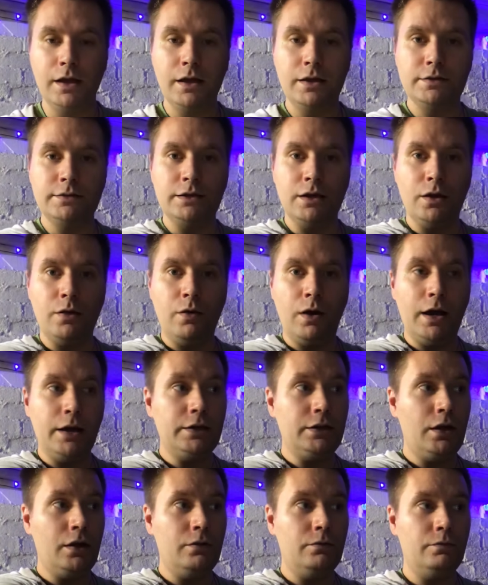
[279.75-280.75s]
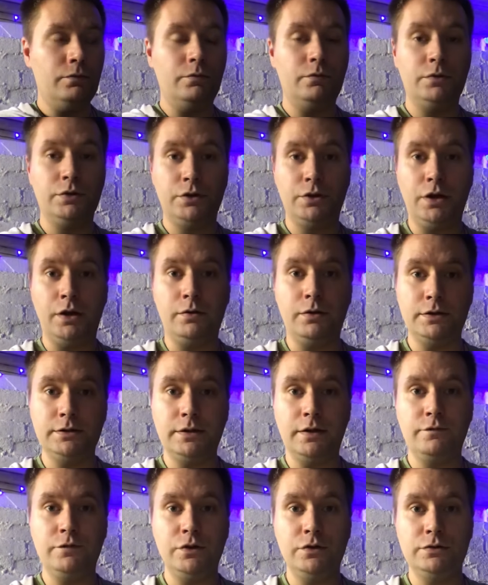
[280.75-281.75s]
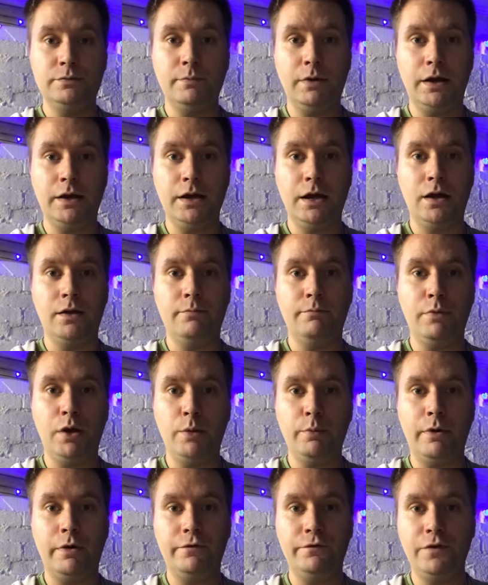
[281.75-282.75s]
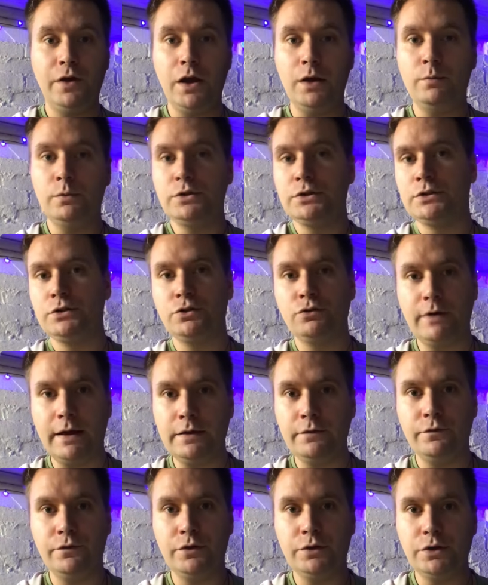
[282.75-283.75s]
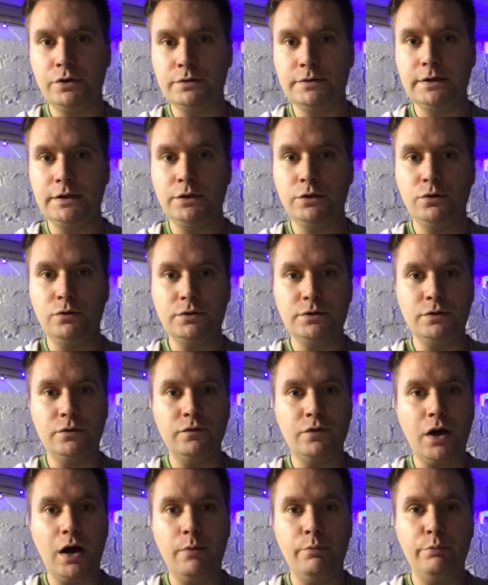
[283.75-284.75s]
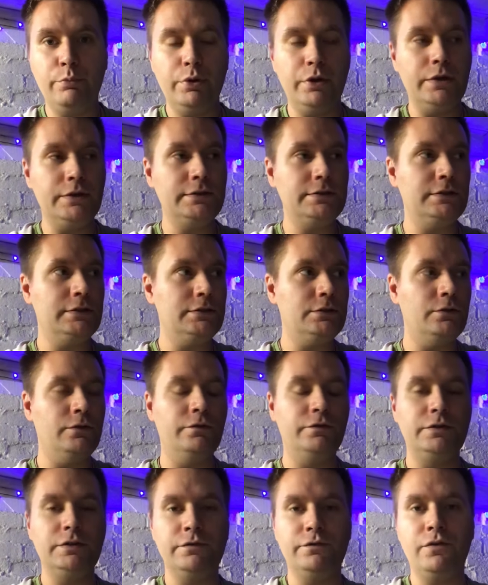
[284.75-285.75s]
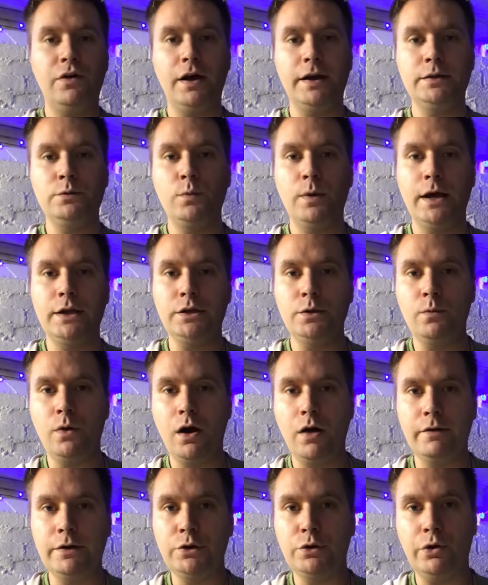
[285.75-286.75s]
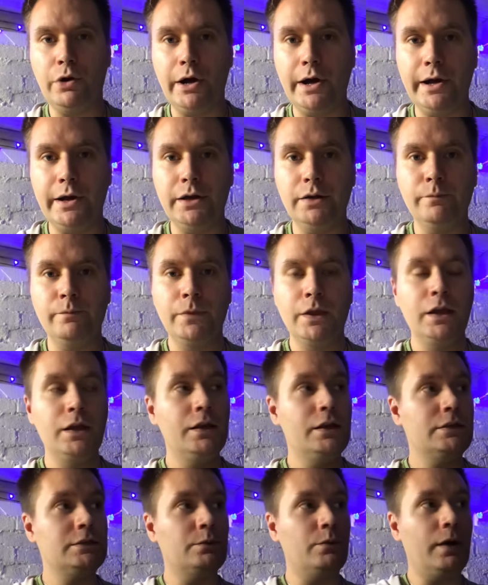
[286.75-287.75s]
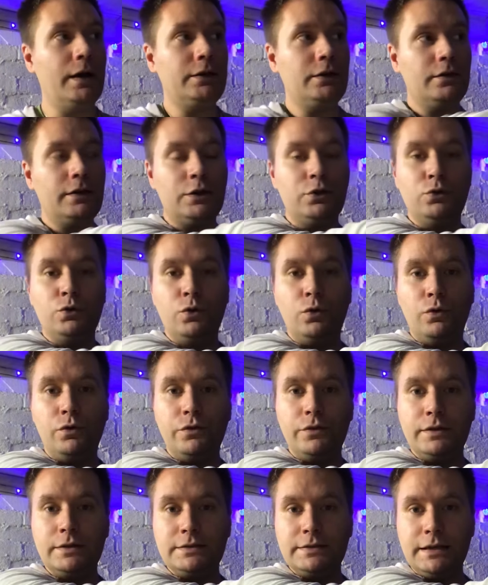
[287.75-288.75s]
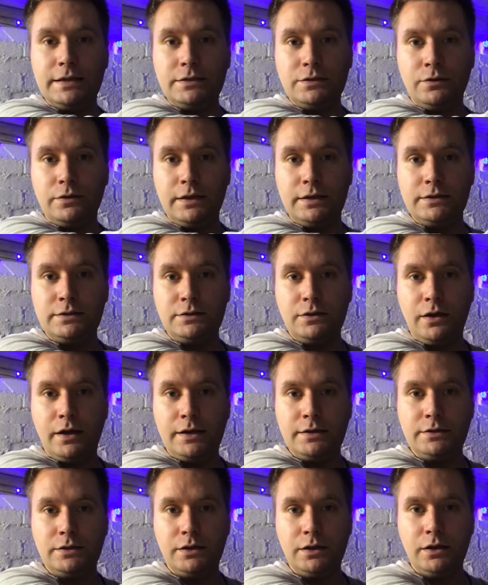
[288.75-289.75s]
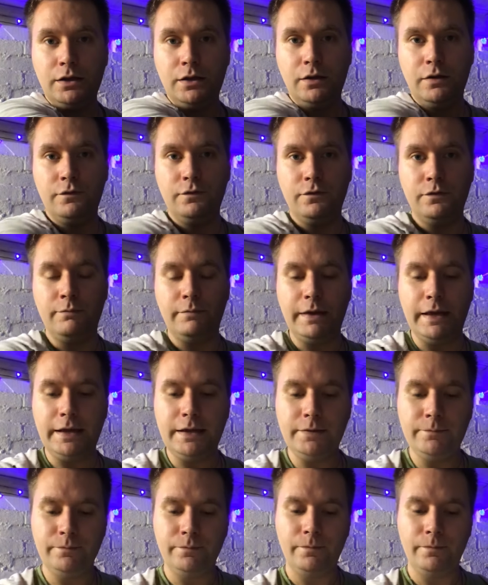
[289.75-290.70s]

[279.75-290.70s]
So I know, you know, because I've used my mobile phone, which is great for using your sort of compass to sort of define where you are in your home. So I know that north sits on this side for me.